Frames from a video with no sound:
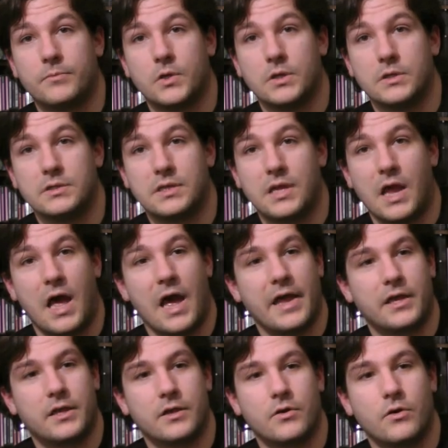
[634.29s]
Because
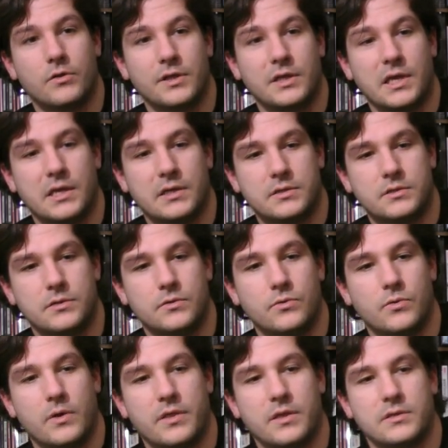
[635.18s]
I could only get
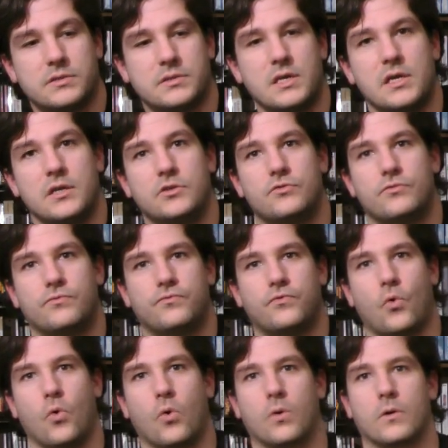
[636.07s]
to, I think, stage
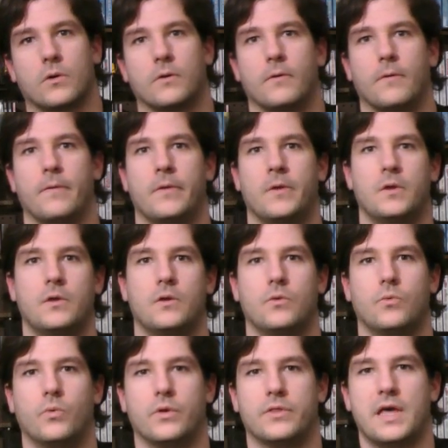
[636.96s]
4
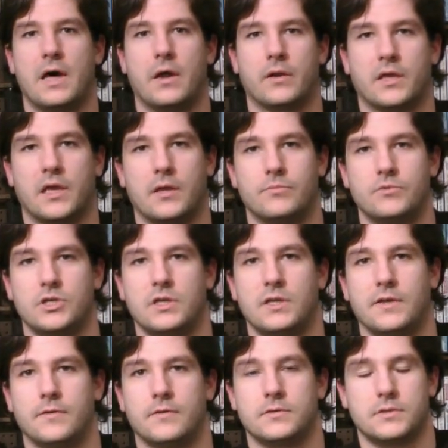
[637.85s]
without a Game
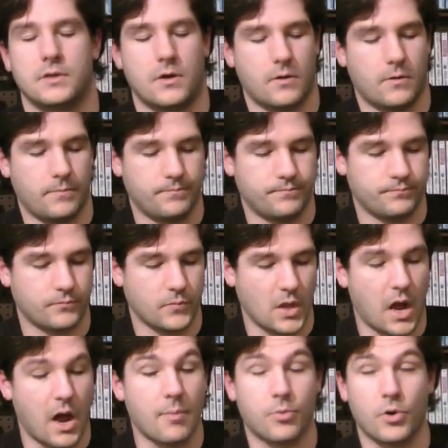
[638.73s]
Genie. So,
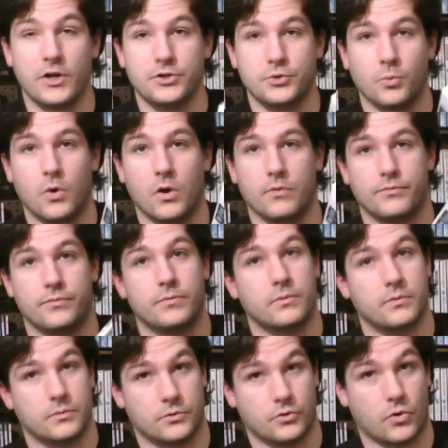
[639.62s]
Operation
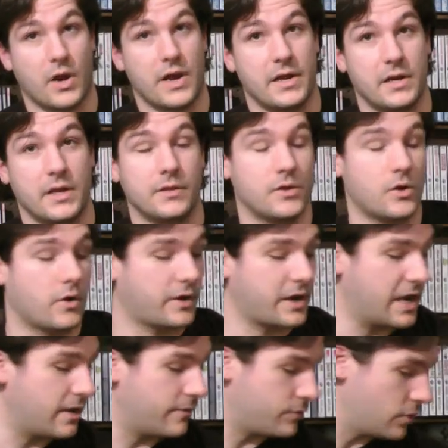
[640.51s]
Wolf. Great in the
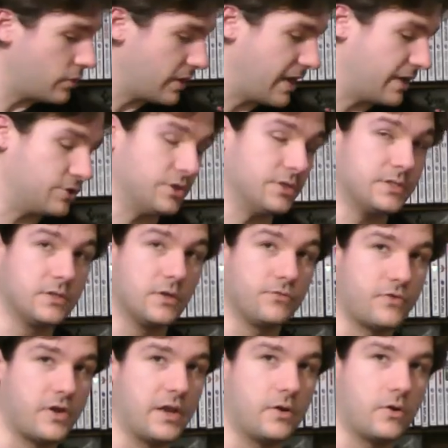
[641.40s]
arcade if you can actually
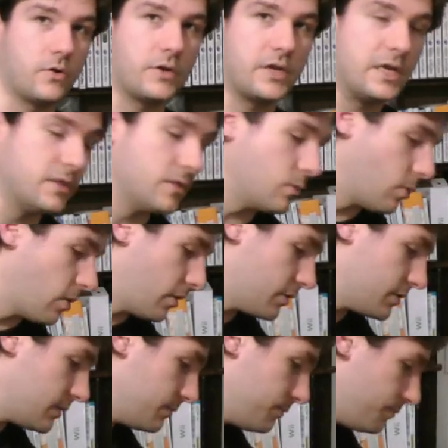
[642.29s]
still find an arcade that
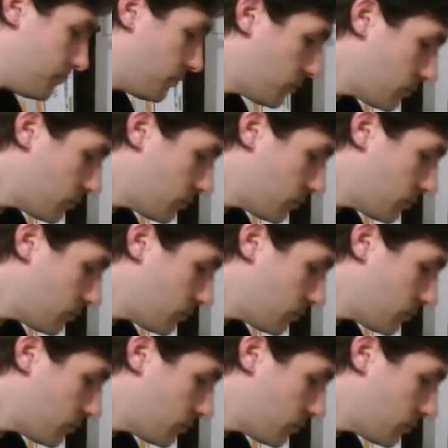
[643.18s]
works.